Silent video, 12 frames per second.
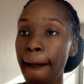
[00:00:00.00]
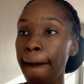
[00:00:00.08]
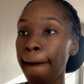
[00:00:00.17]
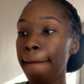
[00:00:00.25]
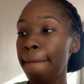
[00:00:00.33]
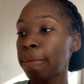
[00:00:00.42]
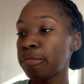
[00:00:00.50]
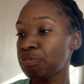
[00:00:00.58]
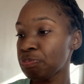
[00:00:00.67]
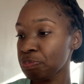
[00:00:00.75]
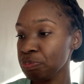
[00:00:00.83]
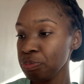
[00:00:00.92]

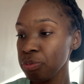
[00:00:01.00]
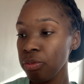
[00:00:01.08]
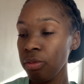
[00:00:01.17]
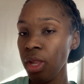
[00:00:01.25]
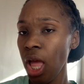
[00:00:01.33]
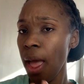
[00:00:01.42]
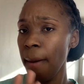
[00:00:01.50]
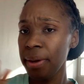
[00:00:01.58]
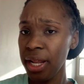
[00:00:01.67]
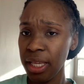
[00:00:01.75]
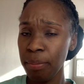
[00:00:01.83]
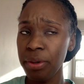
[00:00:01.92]

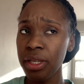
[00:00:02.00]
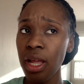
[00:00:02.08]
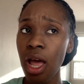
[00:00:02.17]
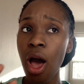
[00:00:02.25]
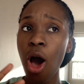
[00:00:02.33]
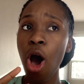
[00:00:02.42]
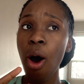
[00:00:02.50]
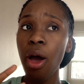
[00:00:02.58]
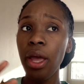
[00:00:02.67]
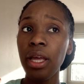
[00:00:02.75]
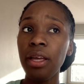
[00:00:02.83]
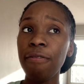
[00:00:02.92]
But
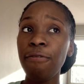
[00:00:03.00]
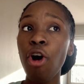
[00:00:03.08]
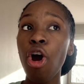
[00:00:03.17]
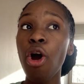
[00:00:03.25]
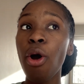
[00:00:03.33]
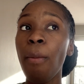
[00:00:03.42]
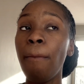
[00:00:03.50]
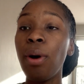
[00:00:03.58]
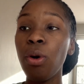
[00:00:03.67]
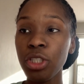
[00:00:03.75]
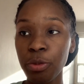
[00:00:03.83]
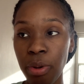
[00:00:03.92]
for
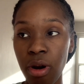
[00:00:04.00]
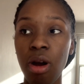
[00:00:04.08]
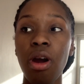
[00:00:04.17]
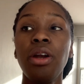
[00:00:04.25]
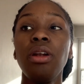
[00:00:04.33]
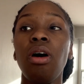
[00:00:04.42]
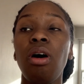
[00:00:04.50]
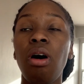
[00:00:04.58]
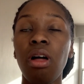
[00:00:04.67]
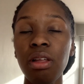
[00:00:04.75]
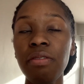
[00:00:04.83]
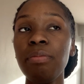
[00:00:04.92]
most part,
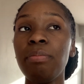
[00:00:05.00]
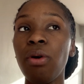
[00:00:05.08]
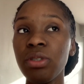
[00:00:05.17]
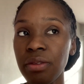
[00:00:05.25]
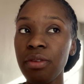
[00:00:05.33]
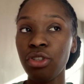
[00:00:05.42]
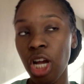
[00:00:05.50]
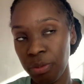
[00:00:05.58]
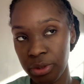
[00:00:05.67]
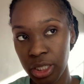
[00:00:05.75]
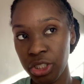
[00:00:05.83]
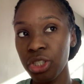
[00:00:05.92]
most of the
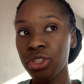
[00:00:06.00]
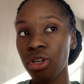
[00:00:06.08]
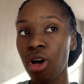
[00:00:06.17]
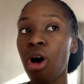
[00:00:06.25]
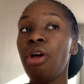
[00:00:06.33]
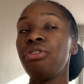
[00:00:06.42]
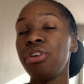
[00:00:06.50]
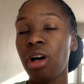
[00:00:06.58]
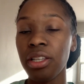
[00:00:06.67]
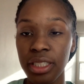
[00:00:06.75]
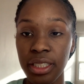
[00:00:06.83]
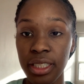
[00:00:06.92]
transportations are
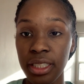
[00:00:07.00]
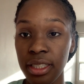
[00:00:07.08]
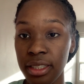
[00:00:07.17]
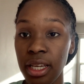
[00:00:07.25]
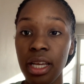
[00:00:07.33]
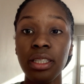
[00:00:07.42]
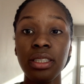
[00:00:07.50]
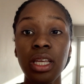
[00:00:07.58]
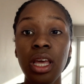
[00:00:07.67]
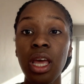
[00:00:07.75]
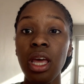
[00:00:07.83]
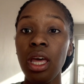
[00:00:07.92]
$3.60
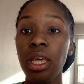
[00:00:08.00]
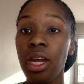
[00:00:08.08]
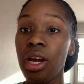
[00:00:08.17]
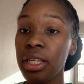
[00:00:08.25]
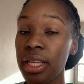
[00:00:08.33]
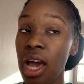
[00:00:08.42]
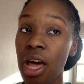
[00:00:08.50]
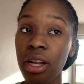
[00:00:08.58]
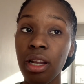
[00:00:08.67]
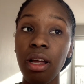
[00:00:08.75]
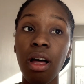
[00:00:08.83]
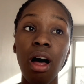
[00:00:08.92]
here in
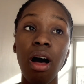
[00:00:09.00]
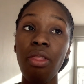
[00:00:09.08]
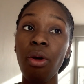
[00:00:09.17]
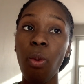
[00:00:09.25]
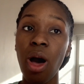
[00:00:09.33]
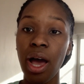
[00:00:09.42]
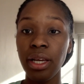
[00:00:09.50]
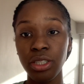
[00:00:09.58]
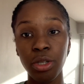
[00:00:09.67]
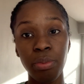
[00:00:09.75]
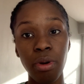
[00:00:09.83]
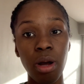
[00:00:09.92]
Canada.
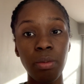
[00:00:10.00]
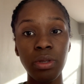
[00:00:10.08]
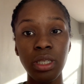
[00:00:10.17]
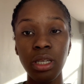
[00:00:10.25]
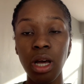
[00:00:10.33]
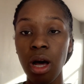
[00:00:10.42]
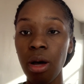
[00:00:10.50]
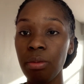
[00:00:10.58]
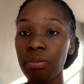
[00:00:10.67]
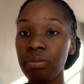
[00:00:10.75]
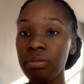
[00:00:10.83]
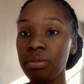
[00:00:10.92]
Otherwise, you're probably
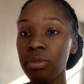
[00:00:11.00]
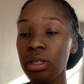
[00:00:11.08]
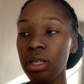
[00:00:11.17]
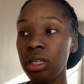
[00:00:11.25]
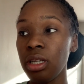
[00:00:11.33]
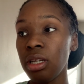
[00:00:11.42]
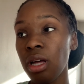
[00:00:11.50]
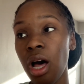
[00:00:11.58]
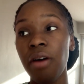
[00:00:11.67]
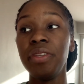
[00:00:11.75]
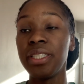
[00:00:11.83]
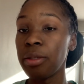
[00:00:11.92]

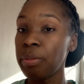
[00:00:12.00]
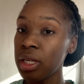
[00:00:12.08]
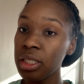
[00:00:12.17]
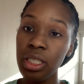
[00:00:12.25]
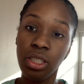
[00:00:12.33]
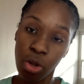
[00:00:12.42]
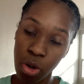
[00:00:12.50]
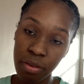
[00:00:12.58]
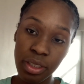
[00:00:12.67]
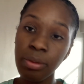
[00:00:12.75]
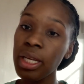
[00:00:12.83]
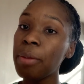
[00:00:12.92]
have disabilities or you
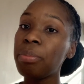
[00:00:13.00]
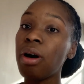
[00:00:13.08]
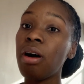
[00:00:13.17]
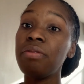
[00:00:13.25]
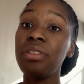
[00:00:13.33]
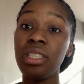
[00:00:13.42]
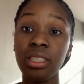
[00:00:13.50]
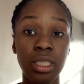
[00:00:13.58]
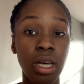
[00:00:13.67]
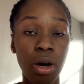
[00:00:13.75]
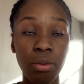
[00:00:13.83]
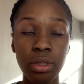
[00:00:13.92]
have some type of
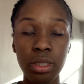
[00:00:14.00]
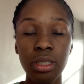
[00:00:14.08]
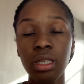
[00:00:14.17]
discount.